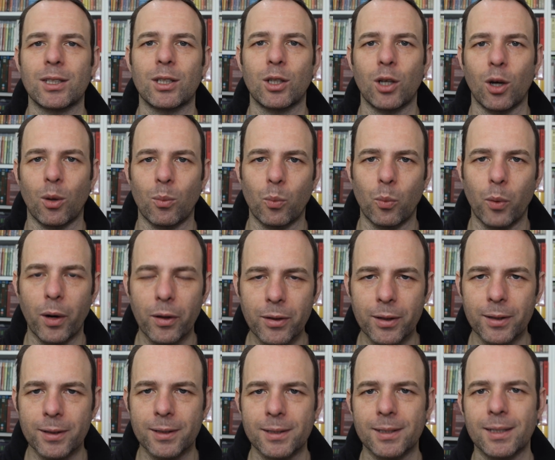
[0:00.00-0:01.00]
that come with
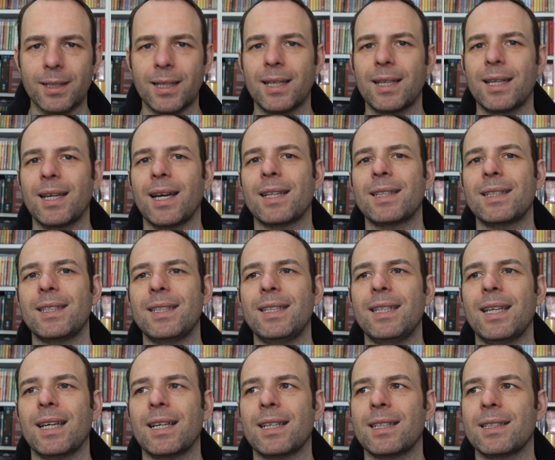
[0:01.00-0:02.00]
it. And
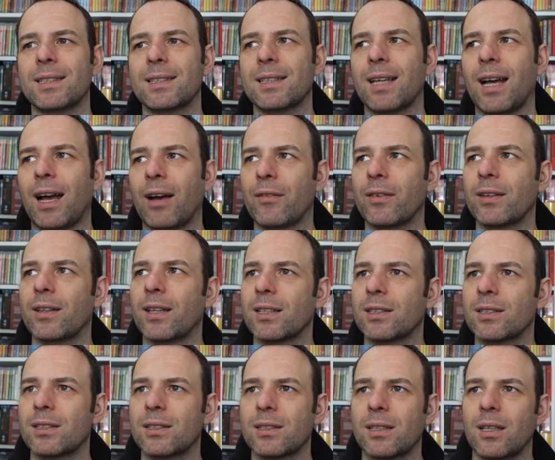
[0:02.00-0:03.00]
he is having
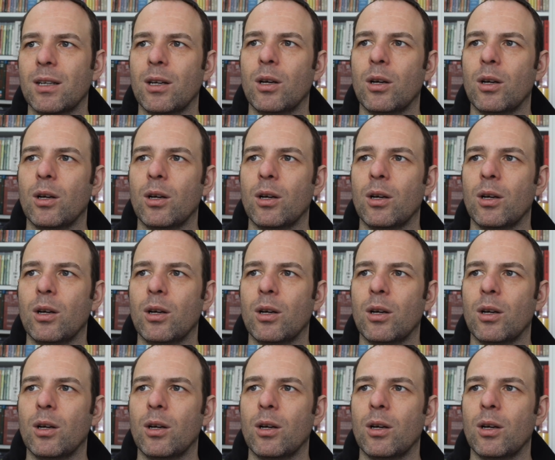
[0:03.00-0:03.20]
this